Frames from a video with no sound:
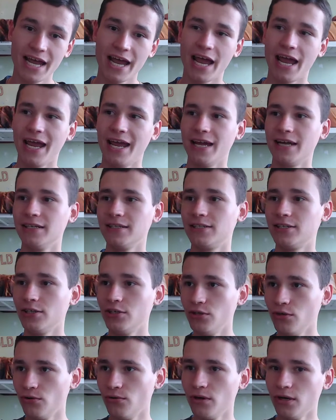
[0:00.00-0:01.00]
and
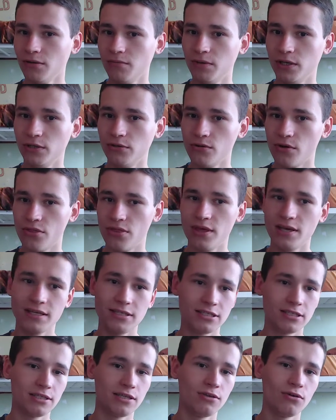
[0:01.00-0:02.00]
you will be do
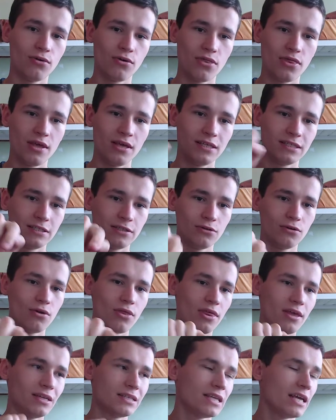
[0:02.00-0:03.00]
this, you
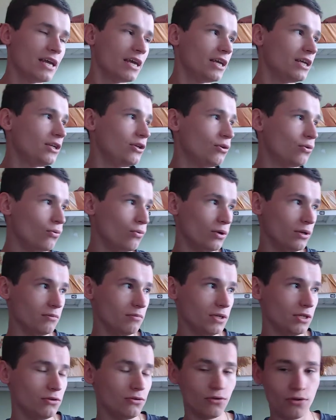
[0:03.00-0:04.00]
will
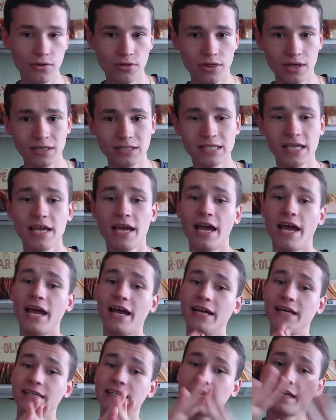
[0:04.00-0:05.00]
be do this,
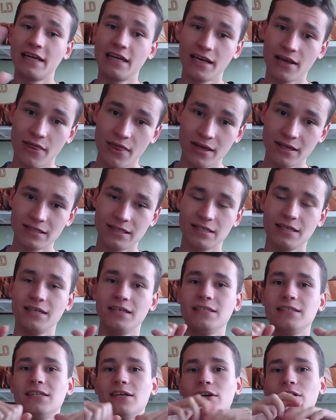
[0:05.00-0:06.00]
and like this.
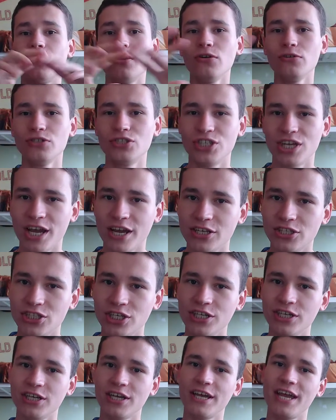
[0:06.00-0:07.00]
It's a
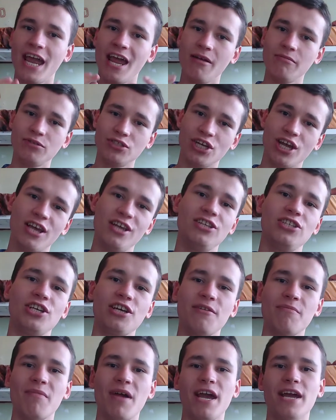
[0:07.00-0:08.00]
role-changing,
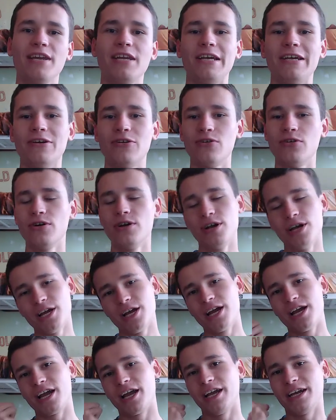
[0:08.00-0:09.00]
game-changing man who
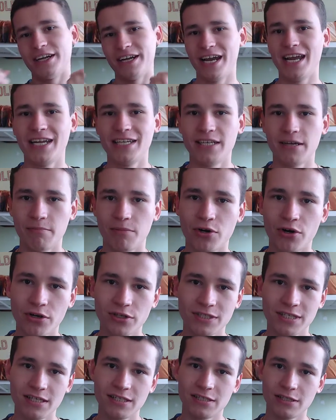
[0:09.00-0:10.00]
create a
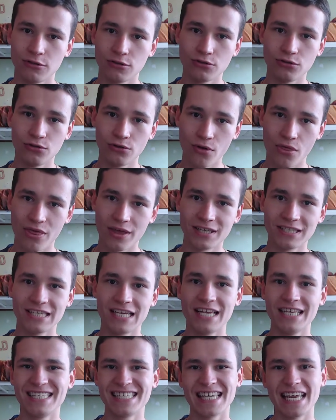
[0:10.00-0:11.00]
process to do this.
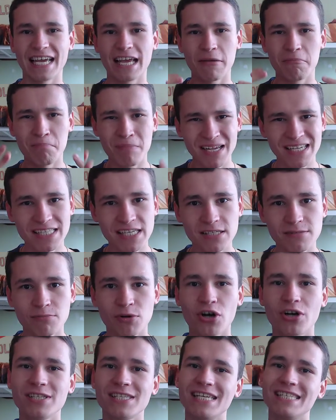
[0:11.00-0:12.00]
It's like a business
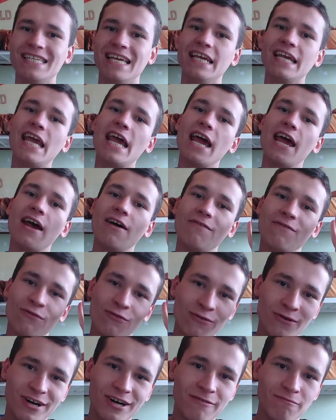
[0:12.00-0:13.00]
processing
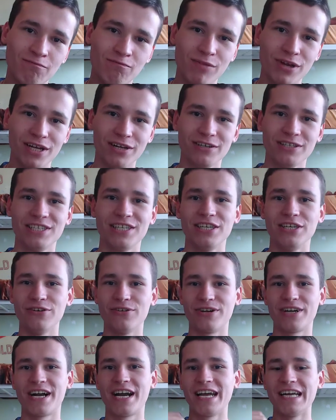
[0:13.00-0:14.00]
for build
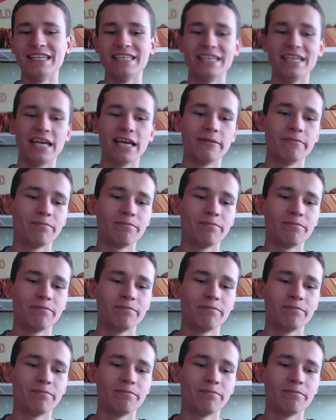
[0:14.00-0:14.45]
your idea.